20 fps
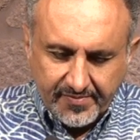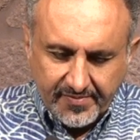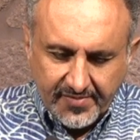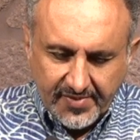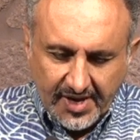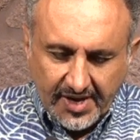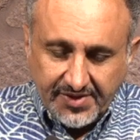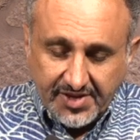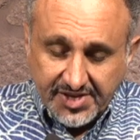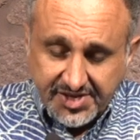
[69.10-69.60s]

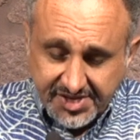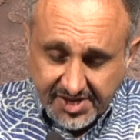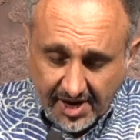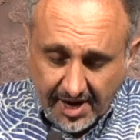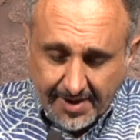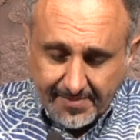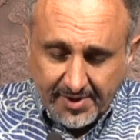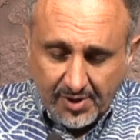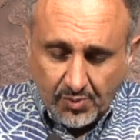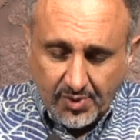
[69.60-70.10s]
and this
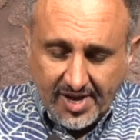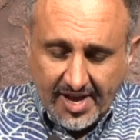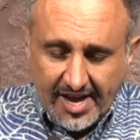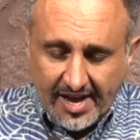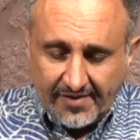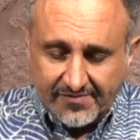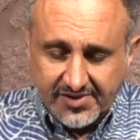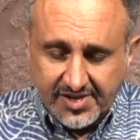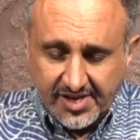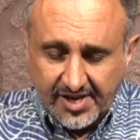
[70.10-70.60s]
time that we
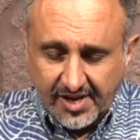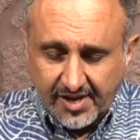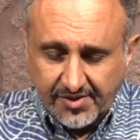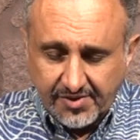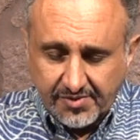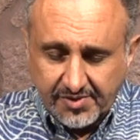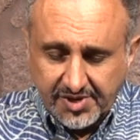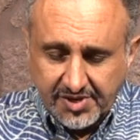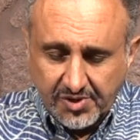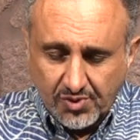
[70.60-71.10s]
have
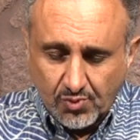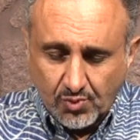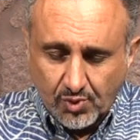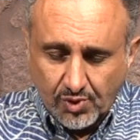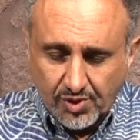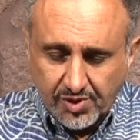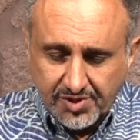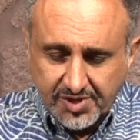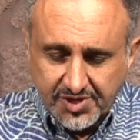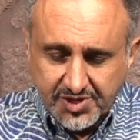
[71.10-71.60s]
together in your
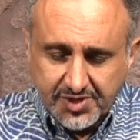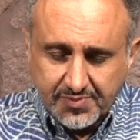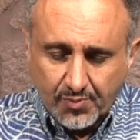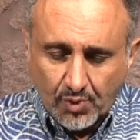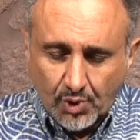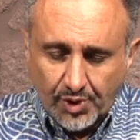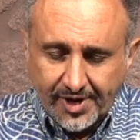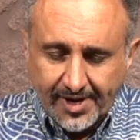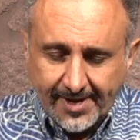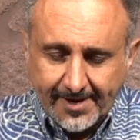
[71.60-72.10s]
word this
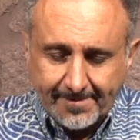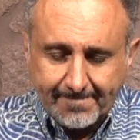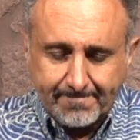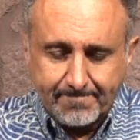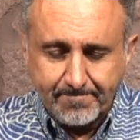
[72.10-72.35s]
morning.